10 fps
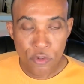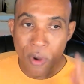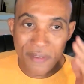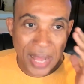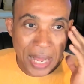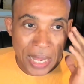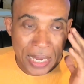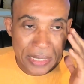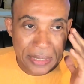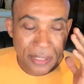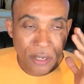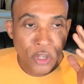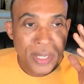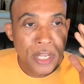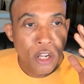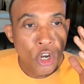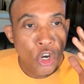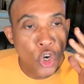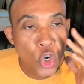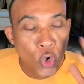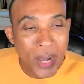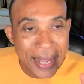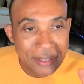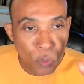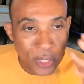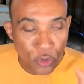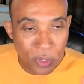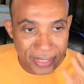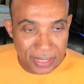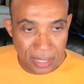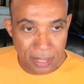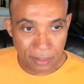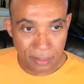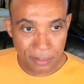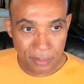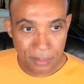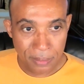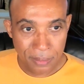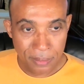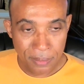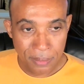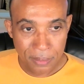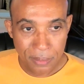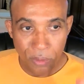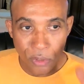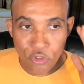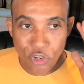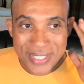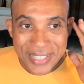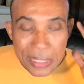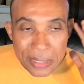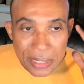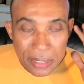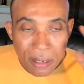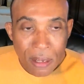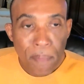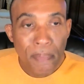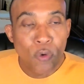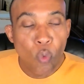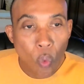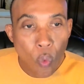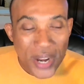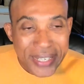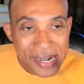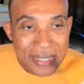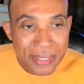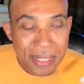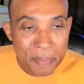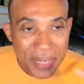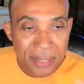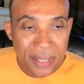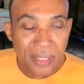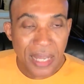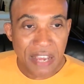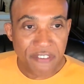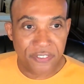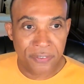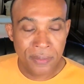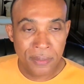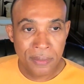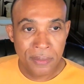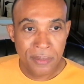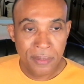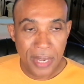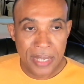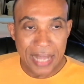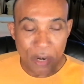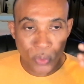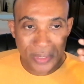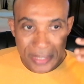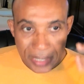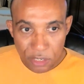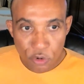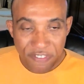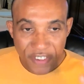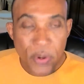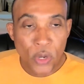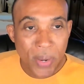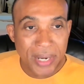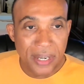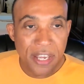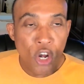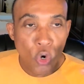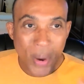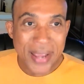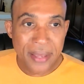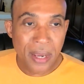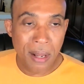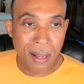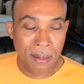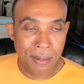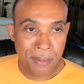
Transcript: You have eyes, look at what you're seeing. Don't just listen, but witness them in their life. And that will tell you very quickly where they are.